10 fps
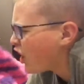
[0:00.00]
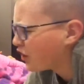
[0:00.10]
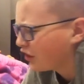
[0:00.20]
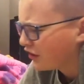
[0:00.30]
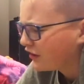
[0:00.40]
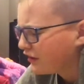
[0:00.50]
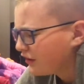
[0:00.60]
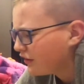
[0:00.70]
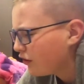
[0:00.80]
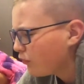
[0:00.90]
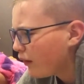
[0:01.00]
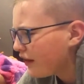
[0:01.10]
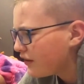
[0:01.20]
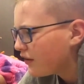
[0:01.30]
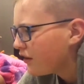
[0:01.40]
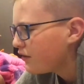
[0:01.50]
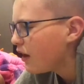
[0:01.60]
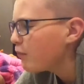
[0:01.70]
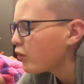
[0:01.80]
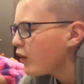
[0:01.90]
daughter. Oh wait, no, wait, wait. no. Let's,
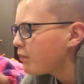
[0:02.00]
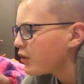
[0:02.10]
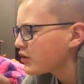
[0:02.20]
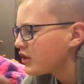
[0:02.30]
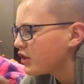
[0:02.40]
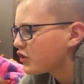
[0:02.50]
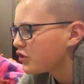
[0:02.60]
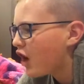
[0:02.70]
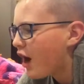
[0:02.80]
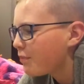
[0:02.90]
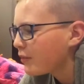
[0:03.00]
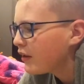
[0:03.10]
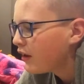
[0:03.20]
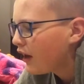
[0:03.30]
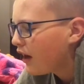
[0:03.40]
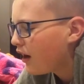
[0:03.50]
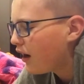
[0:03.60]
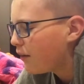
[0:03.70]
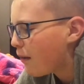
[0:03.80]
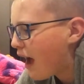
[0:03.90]
number one person to stop
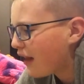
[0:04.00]
um,